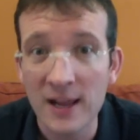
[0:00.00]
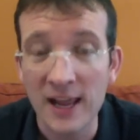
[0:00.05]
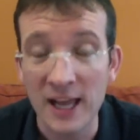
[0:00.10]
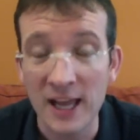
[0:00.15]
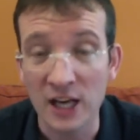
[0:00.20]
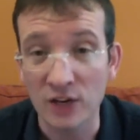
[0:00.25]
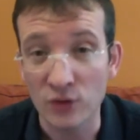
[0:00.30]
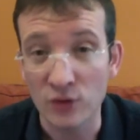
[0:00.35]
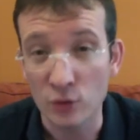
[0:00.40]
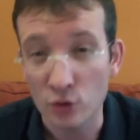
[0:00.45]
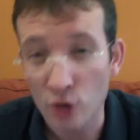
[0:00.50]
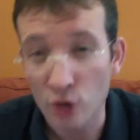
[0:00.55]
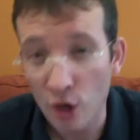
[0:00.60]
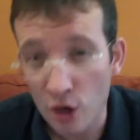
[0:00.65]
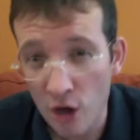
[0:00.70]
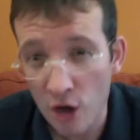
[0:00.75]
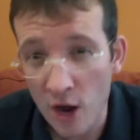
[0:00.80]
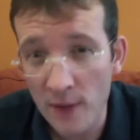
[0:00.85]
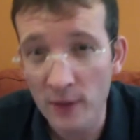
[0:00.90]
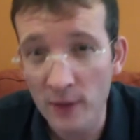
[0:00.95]
and if you
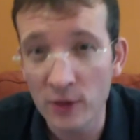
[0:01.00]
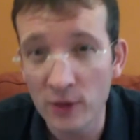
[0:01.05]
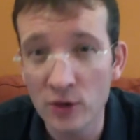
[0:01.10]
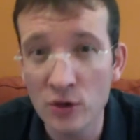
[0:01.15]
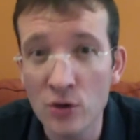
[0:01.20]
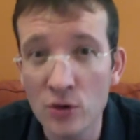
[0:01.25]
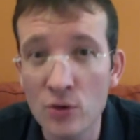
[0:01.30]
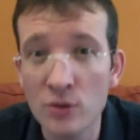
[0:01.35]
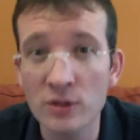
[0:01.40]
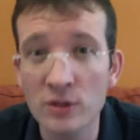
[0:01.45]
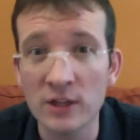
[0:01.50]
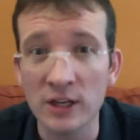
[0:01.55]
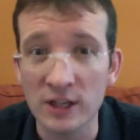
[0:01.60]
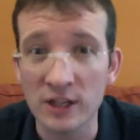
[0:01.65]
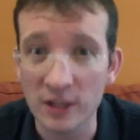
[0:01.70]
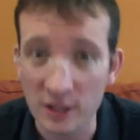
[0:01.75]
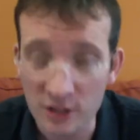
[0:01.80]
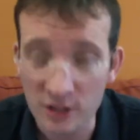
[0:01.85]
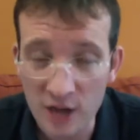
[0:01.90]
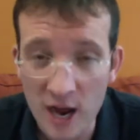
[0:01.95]
turn on the news, they're
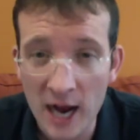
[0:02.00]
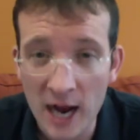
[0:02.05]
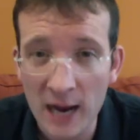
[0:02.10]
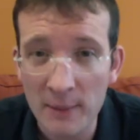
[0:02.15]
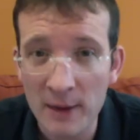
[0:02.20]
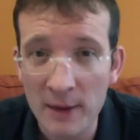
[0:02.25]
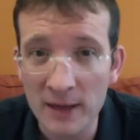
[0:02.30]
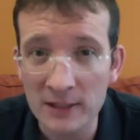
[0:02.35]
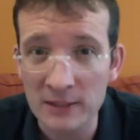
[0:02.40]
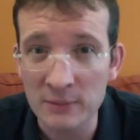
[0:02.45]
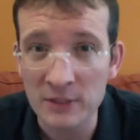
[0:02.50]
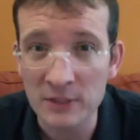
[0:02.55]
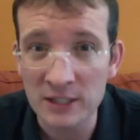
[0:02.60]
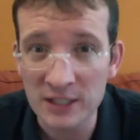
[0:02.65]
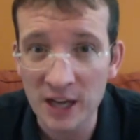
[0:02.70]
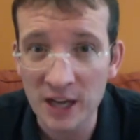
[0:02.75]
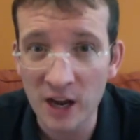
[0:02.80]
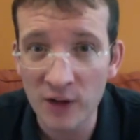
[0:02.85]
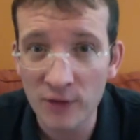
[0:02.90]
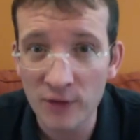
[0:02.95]
going to talk about some
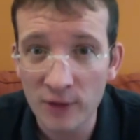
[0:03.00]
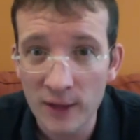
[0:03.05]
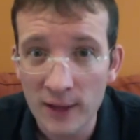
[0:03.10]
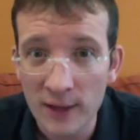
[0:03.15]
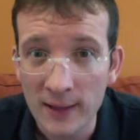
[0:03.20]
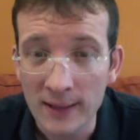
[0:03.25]
stuff